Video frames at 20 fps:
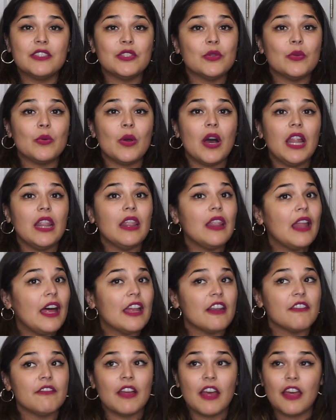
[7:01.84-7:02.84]
to a
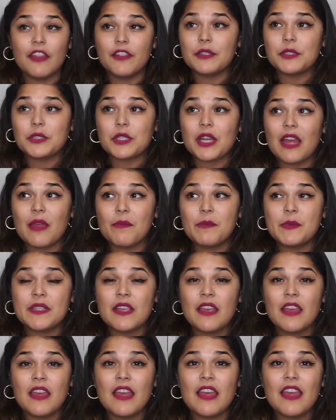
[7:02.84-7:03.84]
lot of other jobs,
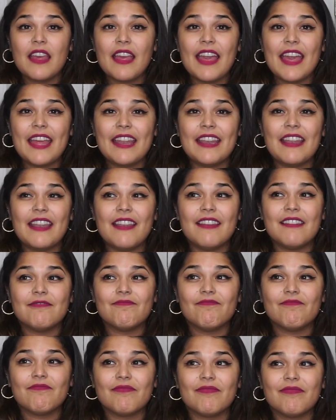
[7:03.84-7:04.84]
and
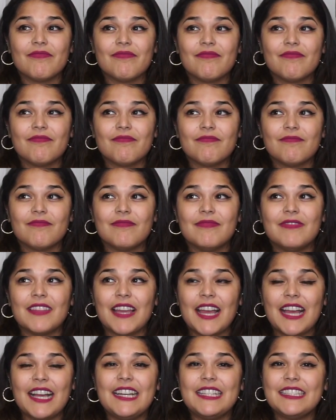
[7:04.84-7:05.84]

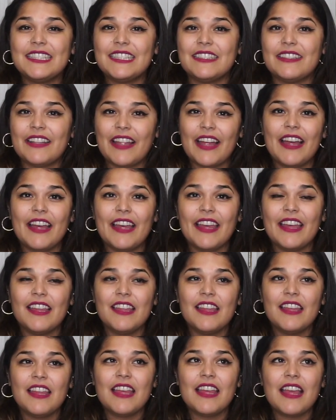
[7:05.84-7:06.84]
not gonna
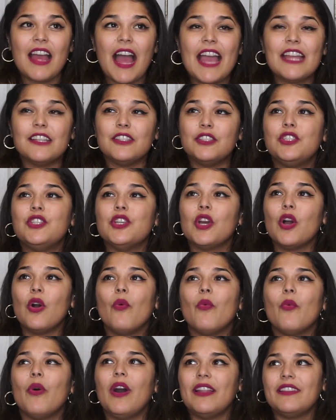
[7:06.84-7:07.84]
lie, I
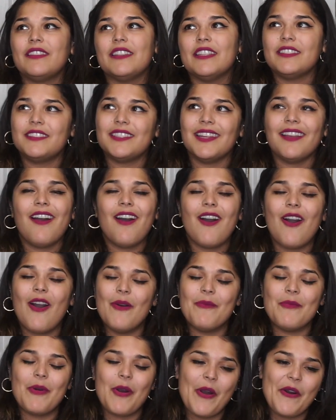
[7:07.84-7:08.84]
don't want this to
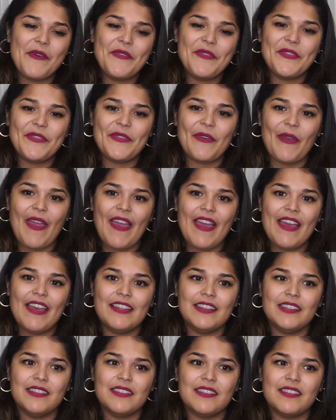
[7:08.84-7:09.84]
come off
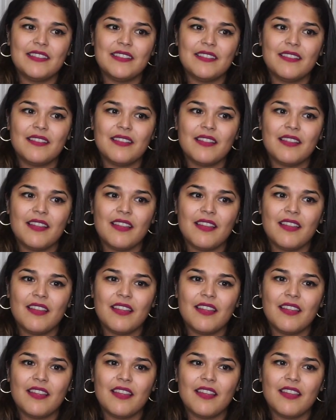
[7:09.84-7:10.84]
as,
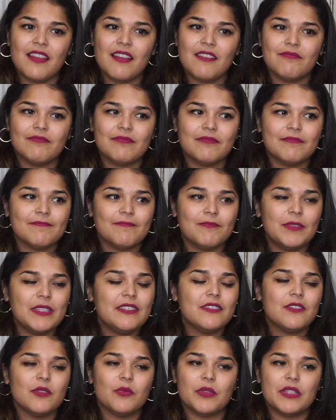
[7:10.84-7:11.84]

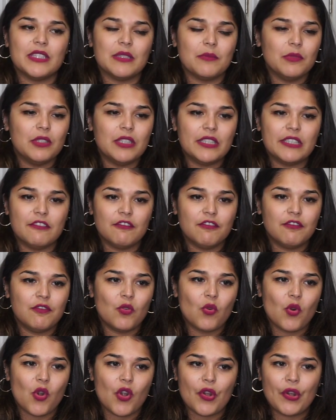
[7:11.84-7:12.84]
what's the word I'm looking
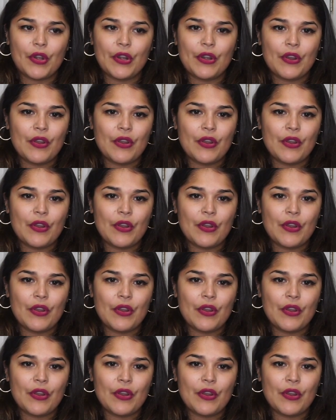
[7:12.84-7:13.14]
for?